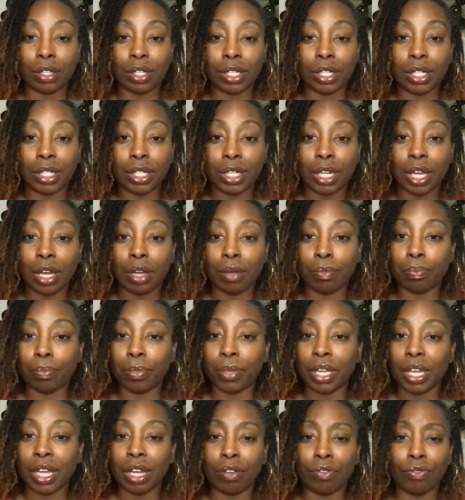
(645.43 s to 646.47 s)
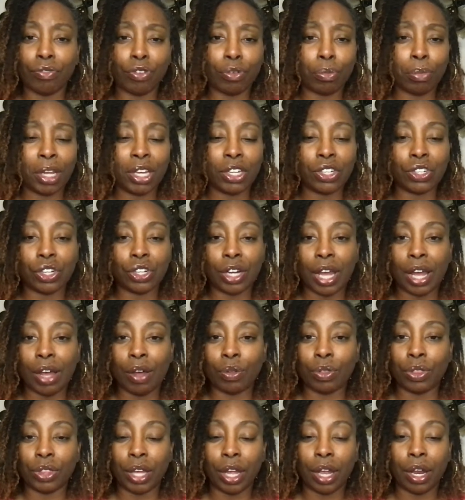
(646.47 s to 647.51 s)
some information
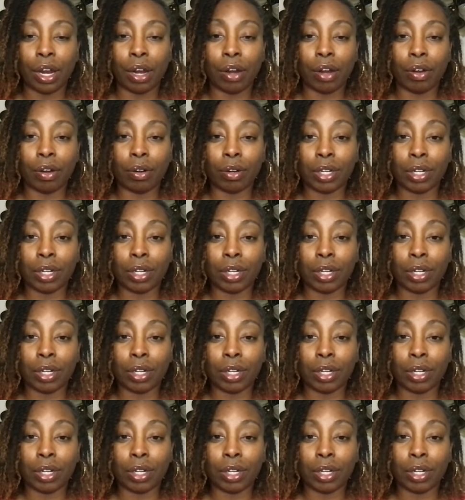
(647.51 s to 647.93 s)
out there,